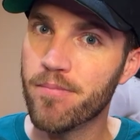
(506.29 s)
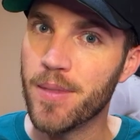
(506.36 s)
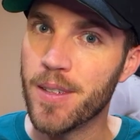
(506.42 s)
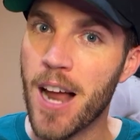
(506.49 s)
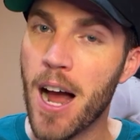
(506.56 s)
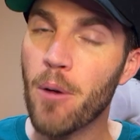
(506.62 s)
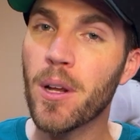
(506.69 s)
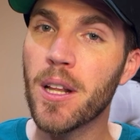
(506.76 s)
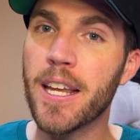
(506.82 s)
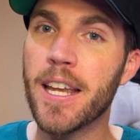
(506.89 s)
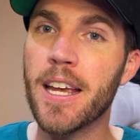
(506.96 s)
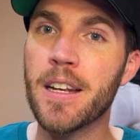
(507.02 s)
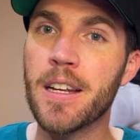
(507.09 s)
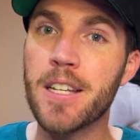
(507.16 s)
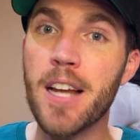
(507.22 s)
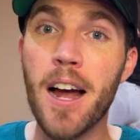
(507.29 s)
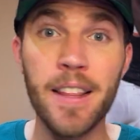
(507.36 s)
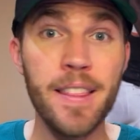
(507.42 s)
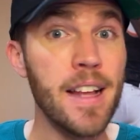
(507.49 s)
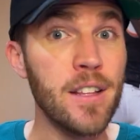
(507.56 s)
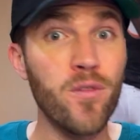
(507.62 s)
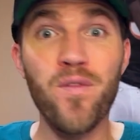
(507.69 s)
not really getting it done,
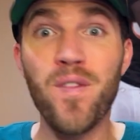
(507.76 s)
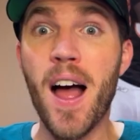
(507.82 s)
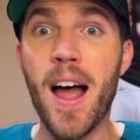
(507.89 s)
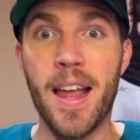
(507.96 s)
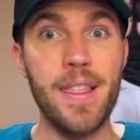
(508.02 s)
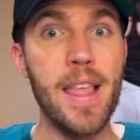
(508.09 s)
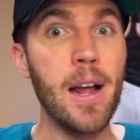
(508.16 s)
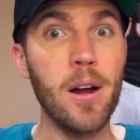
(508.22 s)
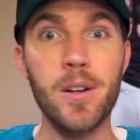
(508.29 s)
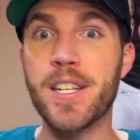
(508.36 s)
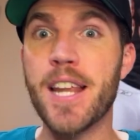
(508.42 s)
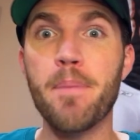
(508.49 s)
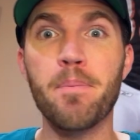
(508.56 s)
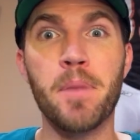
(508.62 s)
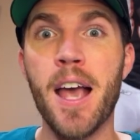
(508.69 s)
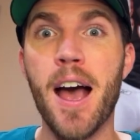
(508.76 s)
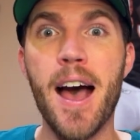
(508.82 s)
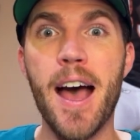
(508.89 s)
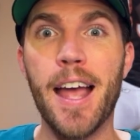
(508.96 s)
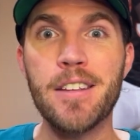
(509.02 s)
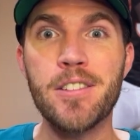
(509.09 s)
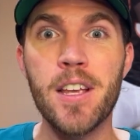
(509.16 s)
and that's fine. They are depth
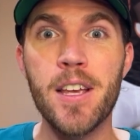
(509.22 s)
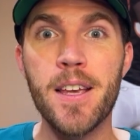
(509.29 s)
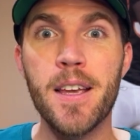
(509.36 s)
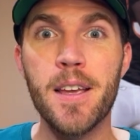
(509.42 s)
guys.